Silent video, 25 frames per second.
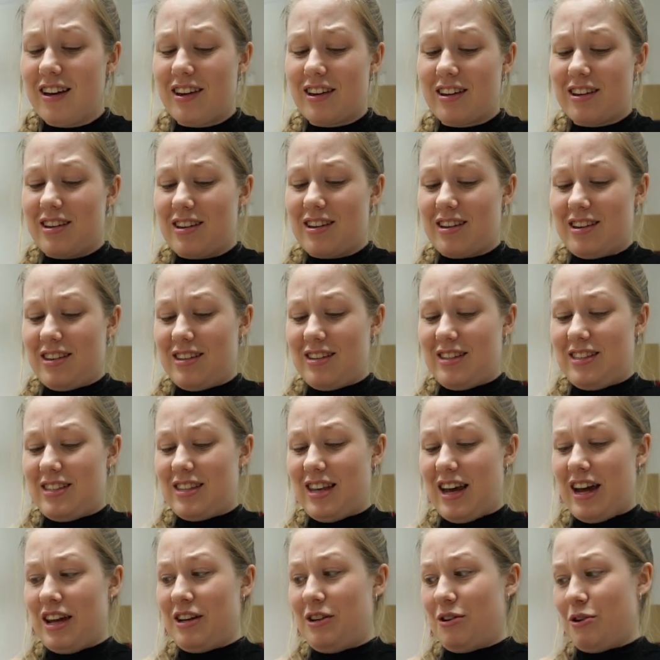because
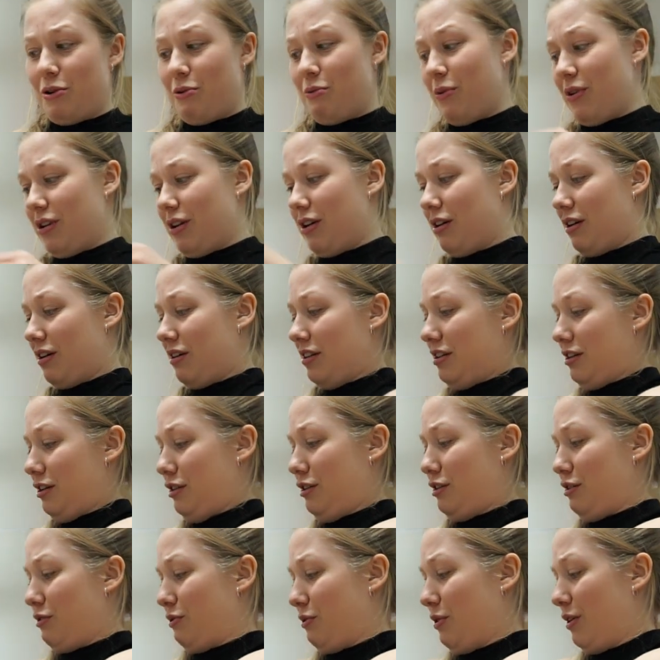I don't want to
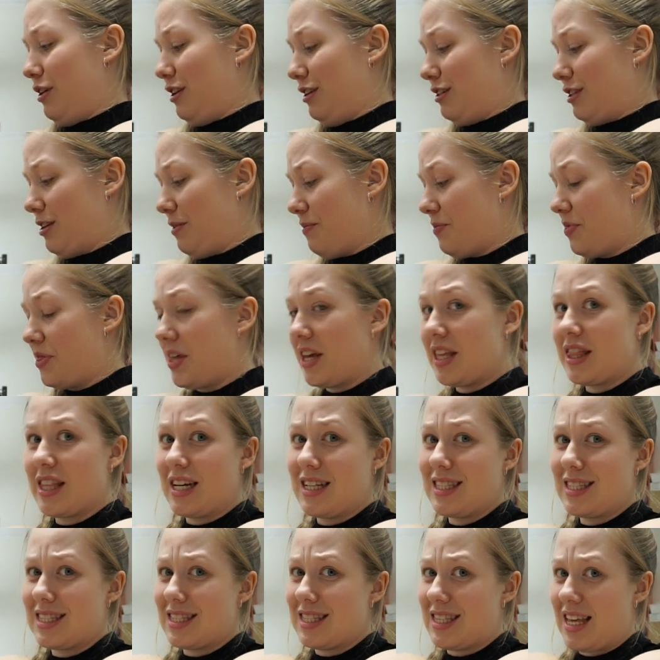destroy something
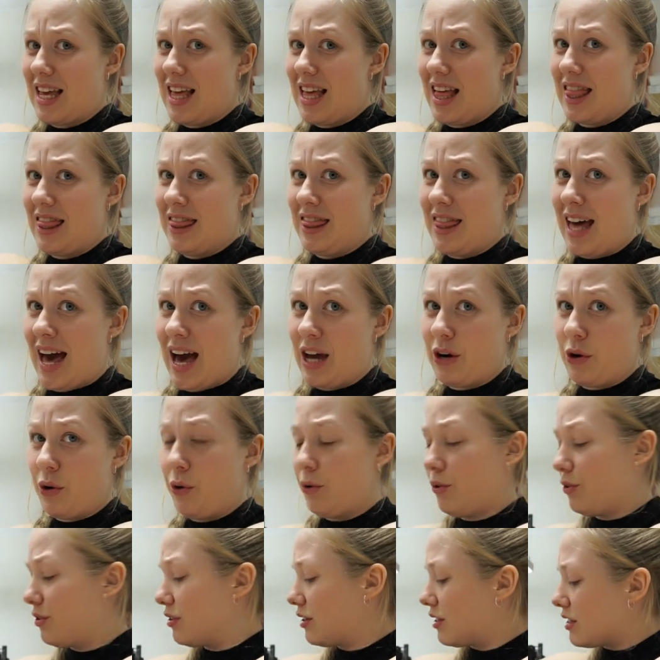that's that
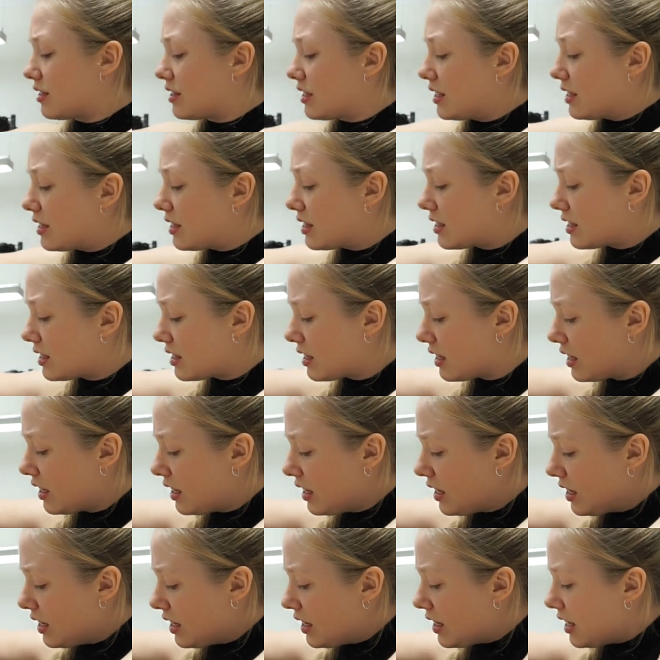old, because it
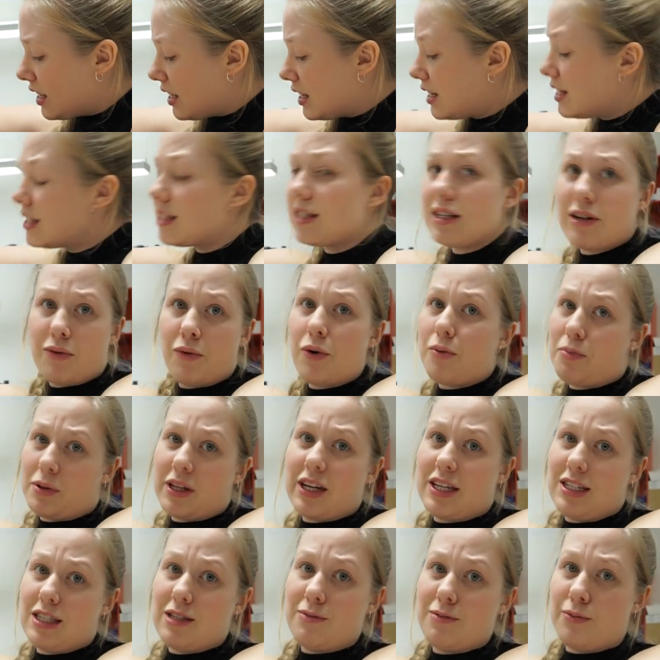is
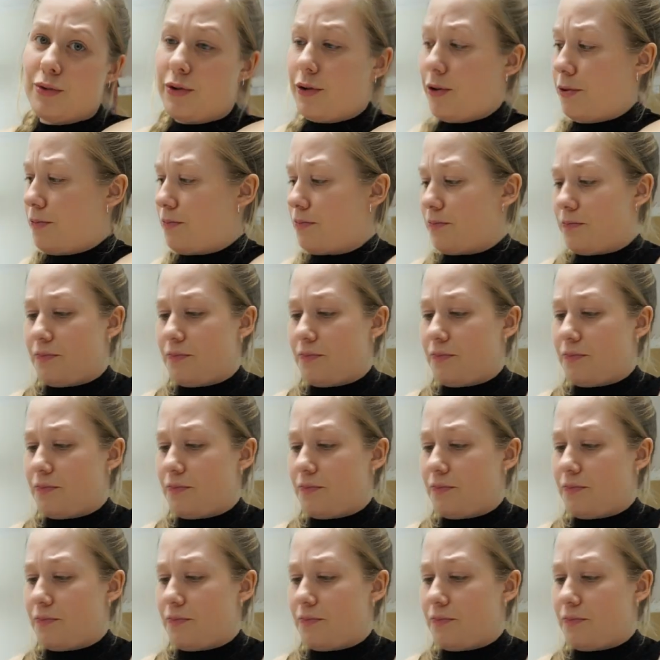irreplaceable.